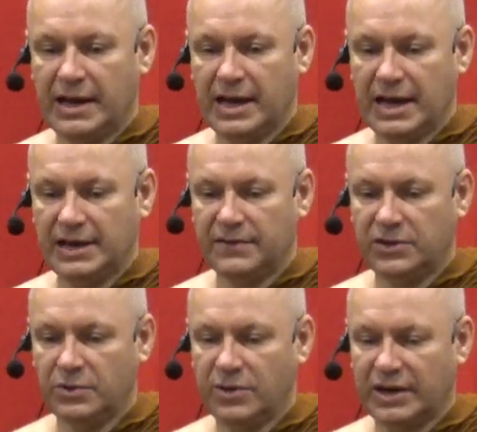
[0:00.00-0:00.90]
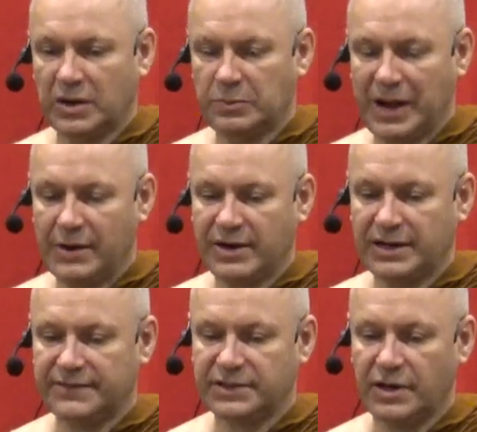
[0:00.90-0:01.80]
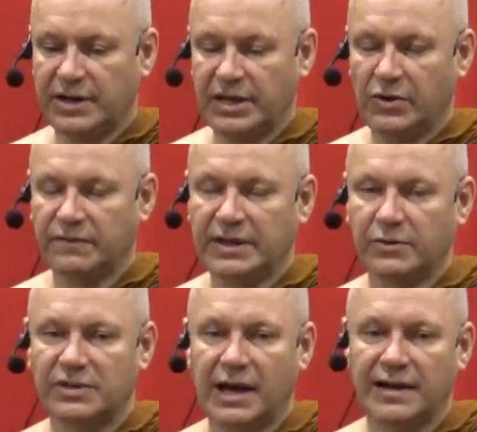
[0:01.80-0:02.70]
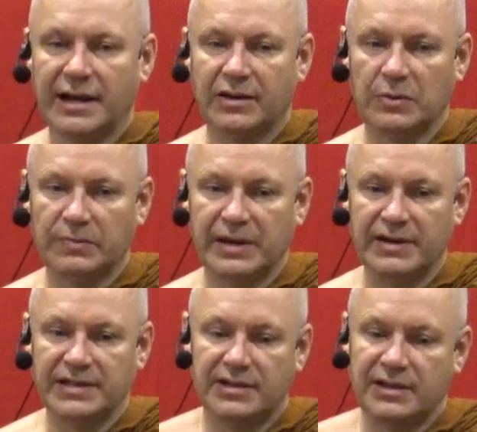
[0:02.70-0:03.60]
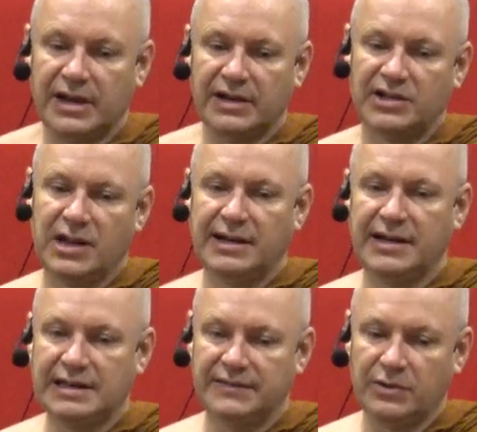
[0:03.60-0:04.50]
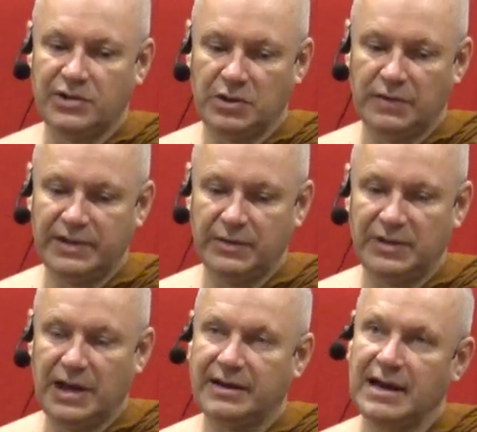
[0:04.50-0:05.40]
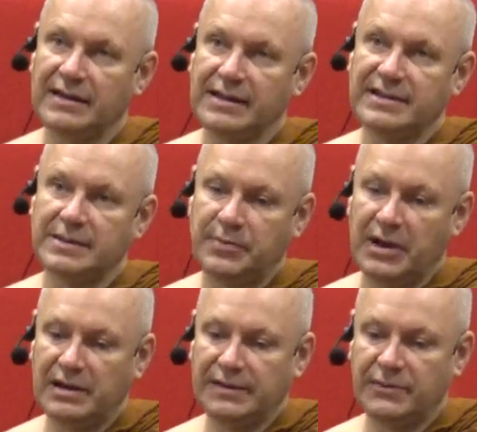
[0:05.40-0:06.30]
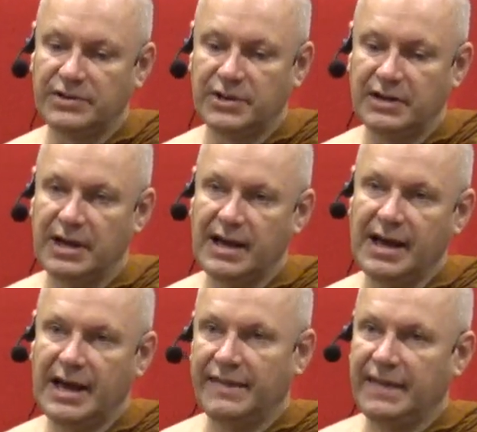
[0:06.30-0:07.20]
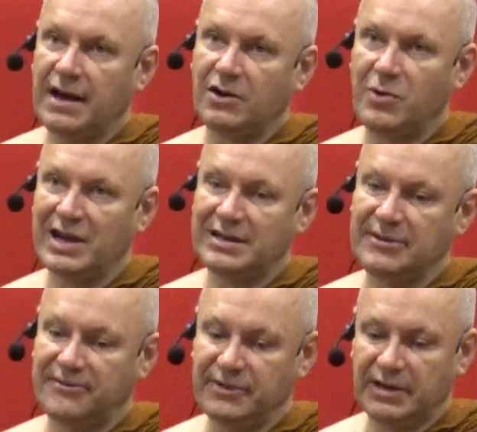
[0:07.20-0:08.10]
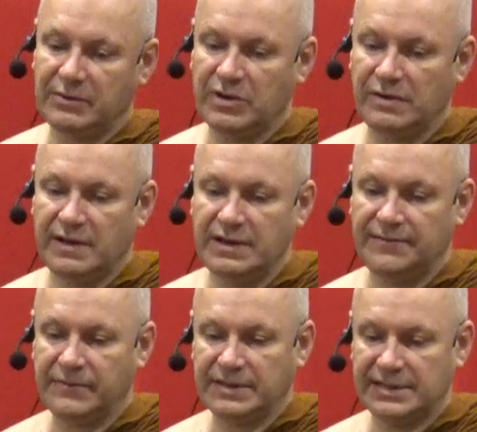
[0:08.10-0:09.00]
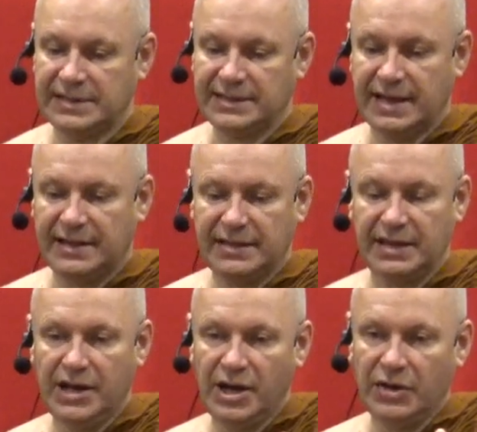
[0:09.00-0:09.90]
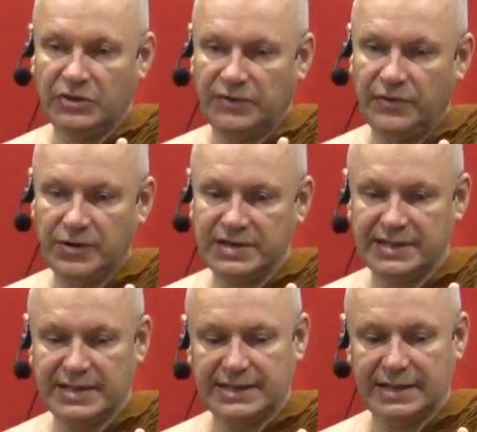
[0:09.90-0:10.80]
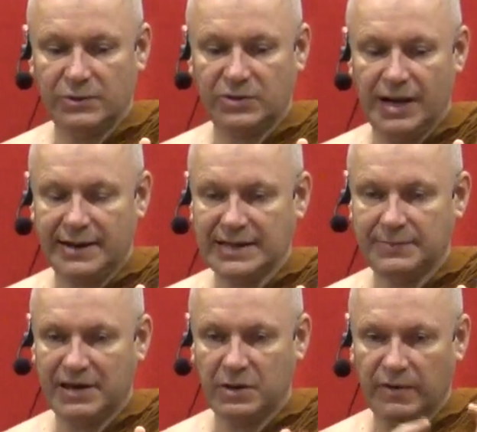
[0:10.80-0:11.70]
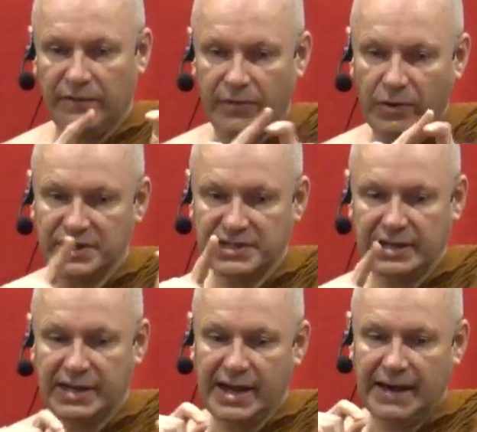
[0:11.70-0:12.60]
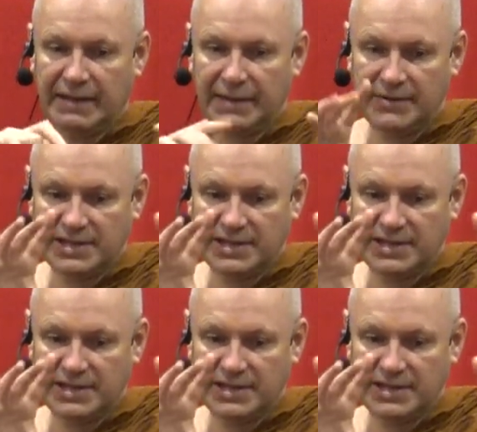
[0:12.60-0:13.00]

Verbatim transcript: uh, if you do a comparative study of the Udana, there is a, a, Chinese version of the Udana, there is a Pali version, and they are quite different. One of the differences is that the, the verses, yeah, the Udana is made of a verse, and then there